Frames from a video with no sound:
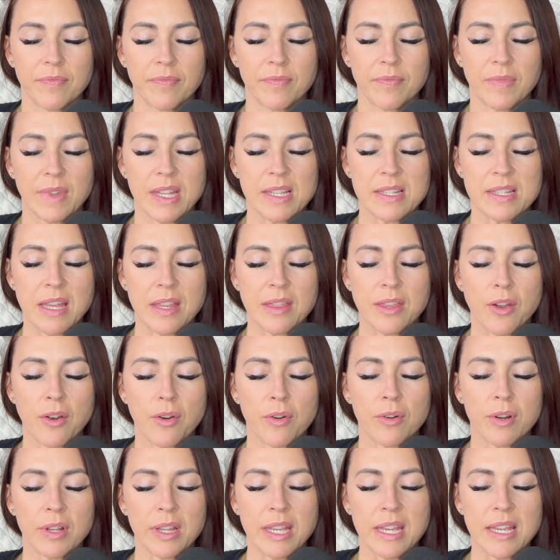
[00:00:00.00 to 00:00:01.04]
Is that the
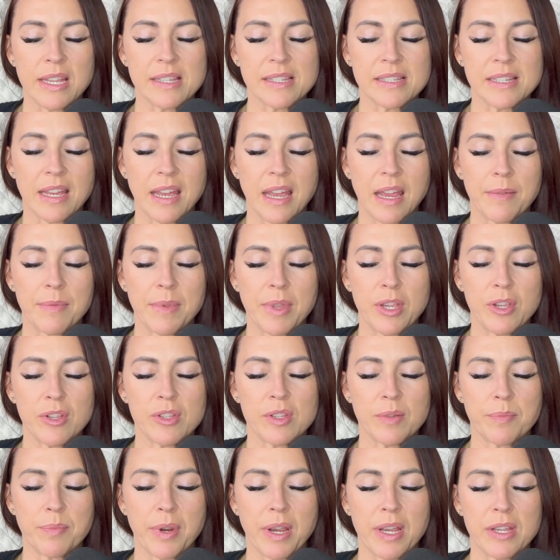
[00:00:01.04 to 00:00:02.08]
earliest time that you
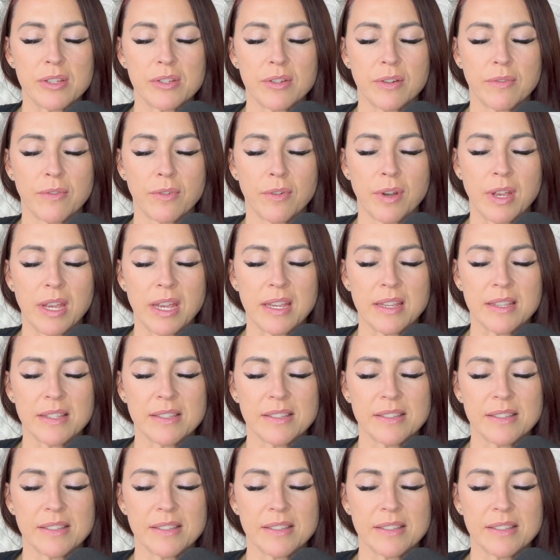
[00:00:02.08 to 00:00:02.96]
suppressed your voice?